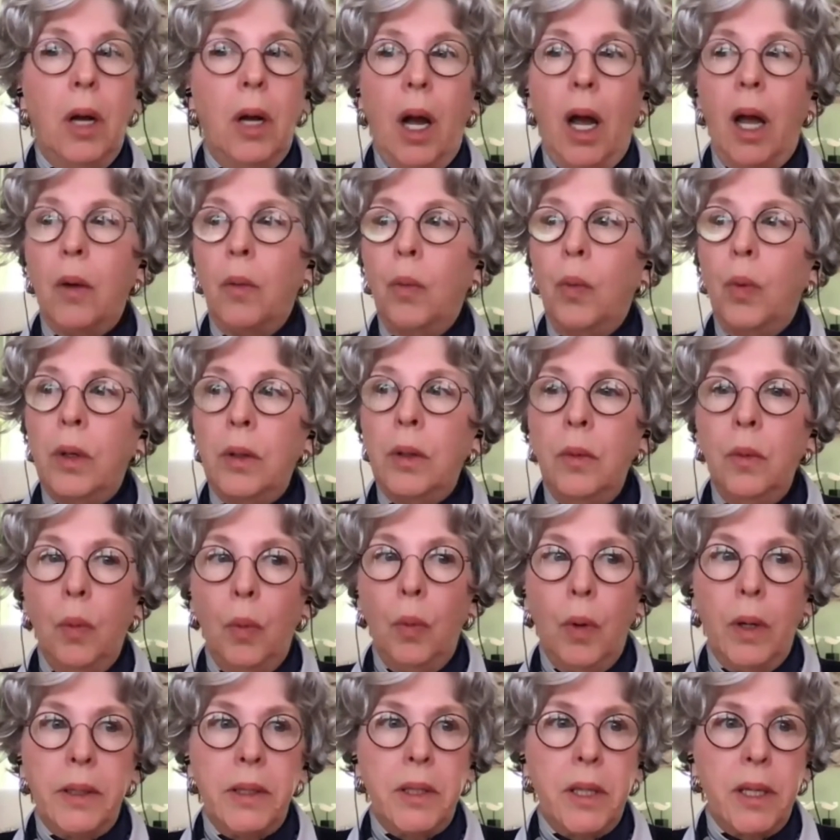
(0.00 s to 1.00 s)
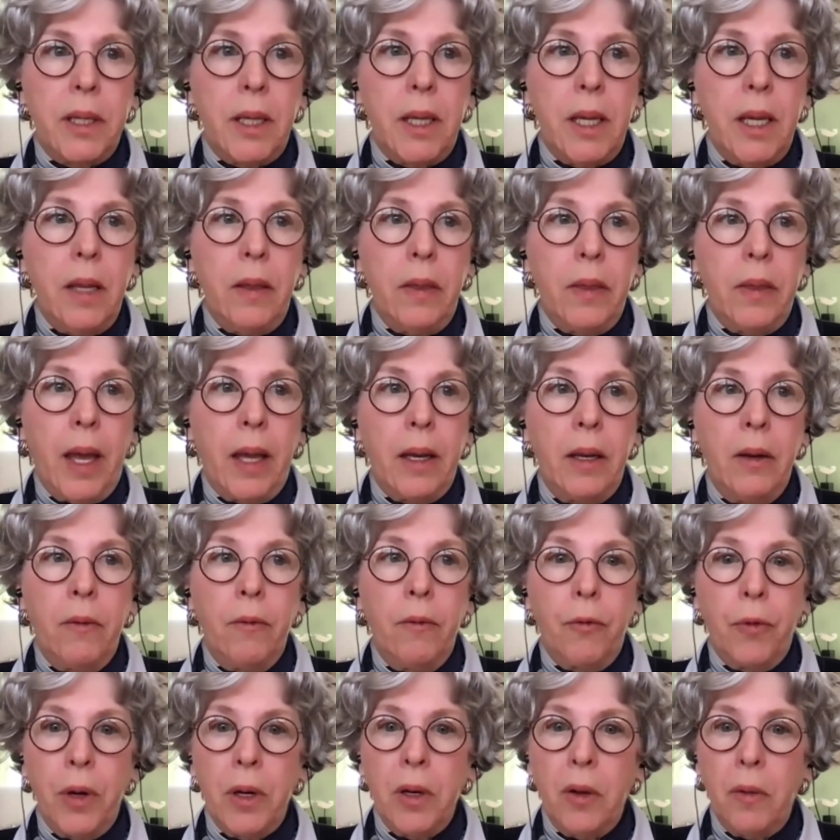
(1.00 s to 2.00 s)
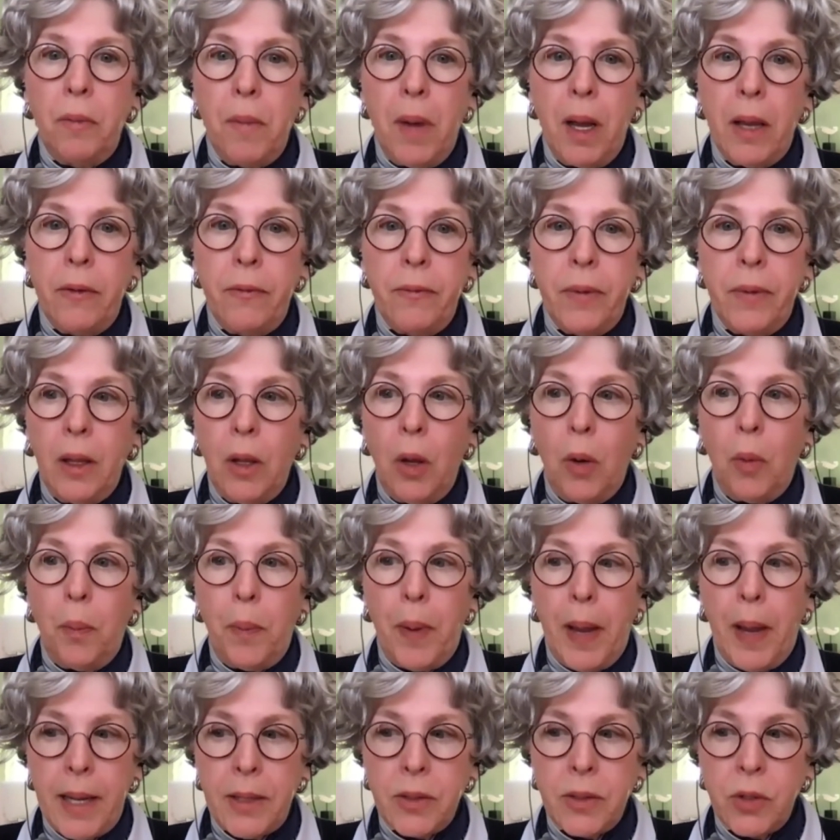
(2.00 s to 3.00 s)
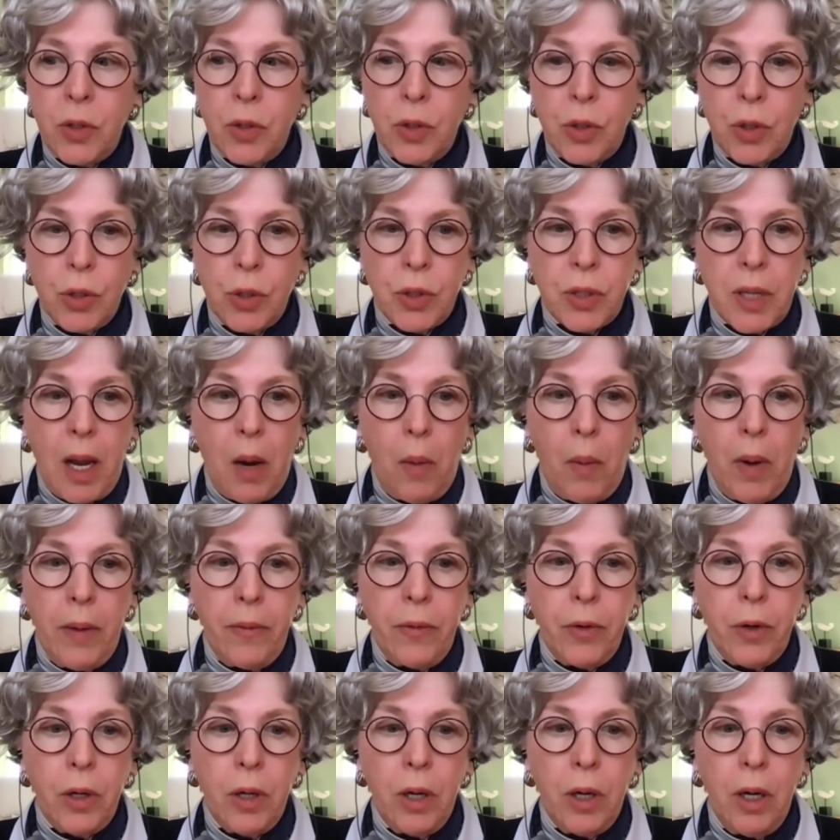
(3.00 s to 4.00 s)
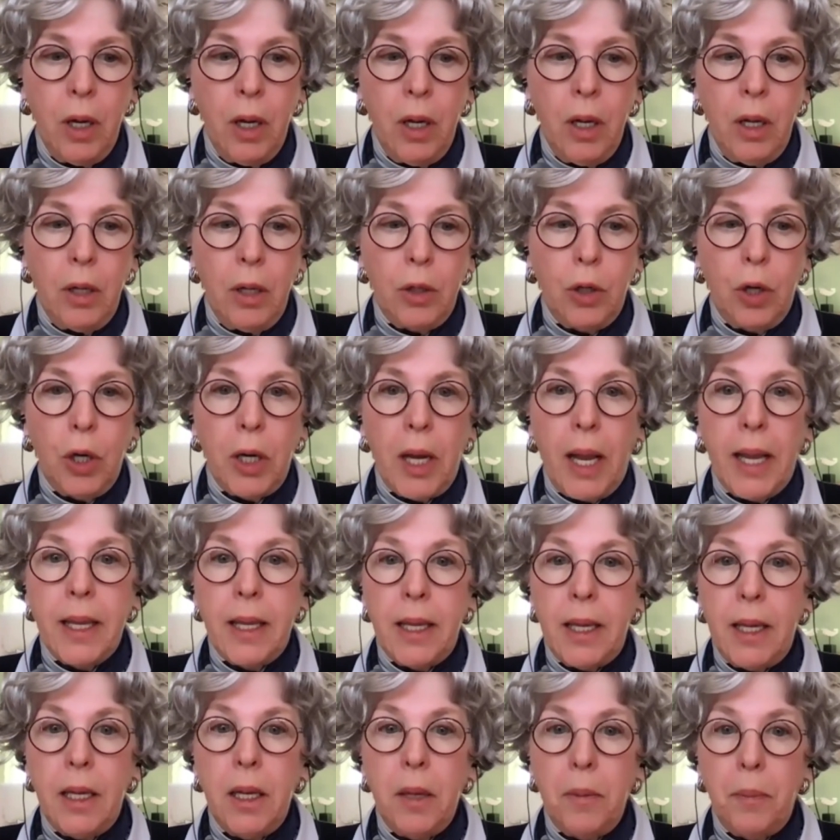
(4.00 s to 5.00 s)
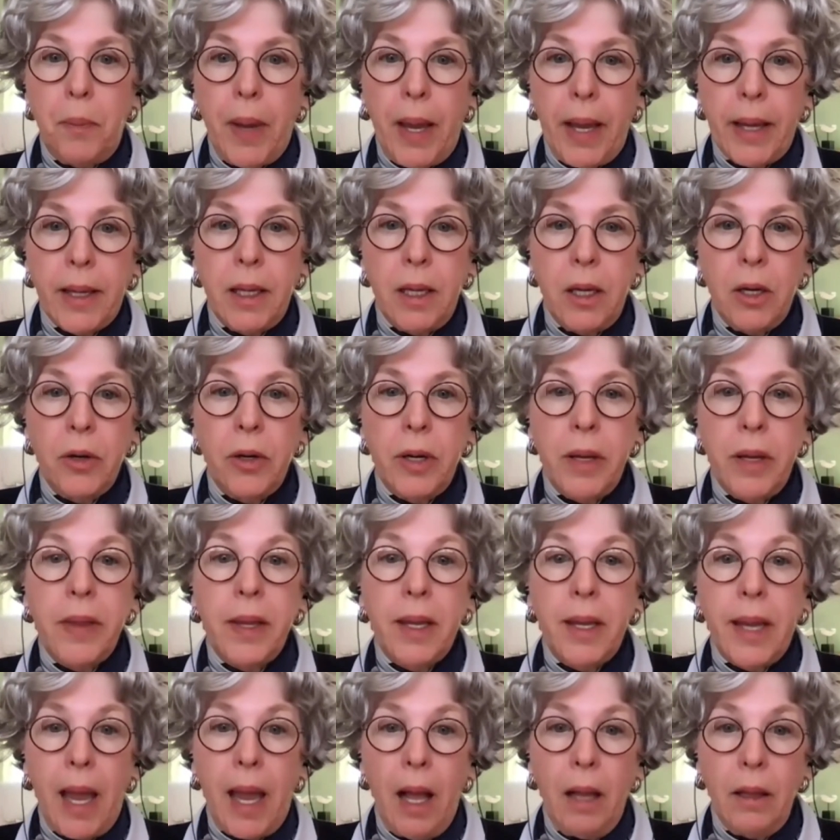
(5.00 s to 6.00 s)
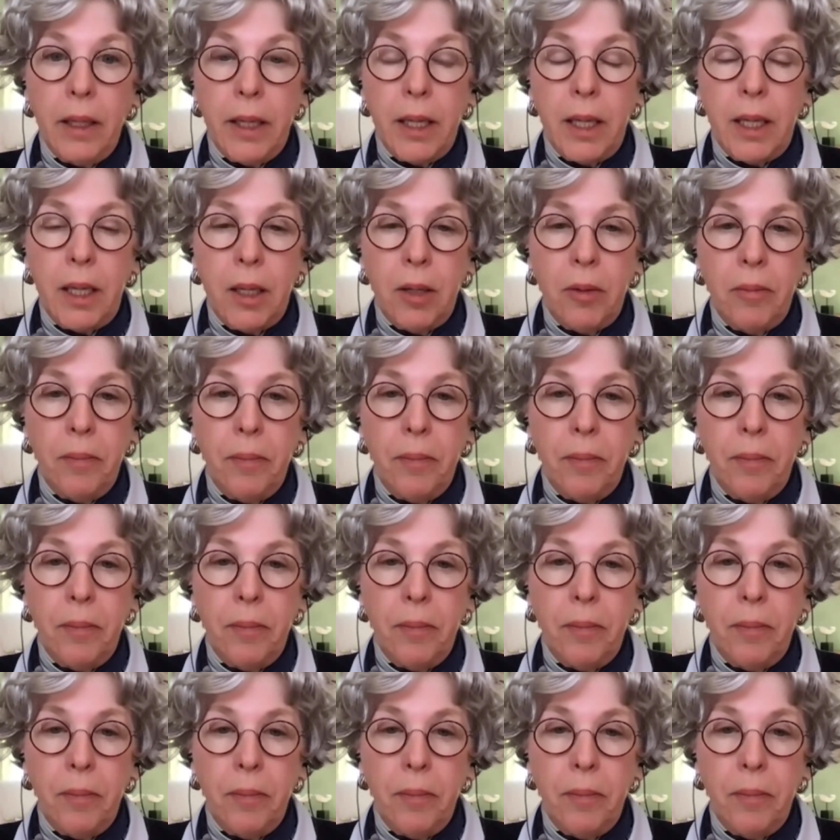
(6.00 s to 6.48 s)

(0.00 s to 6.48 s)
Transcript: I wouldn't want to eat that in front of my fellow passengers, however. Could I eat it back here in the galley?"